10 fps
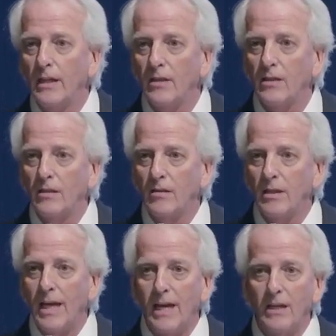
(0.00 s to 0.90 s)
is
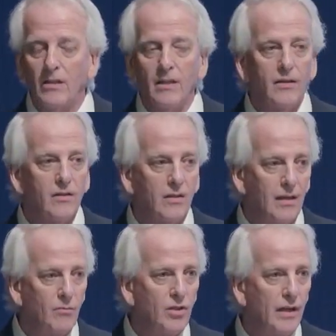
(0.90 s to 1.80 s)
today is not the
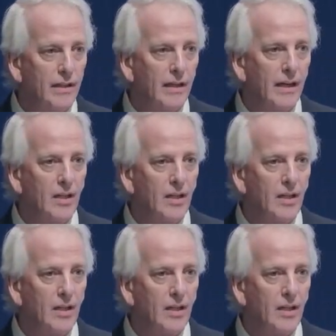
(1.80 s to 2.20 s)
same China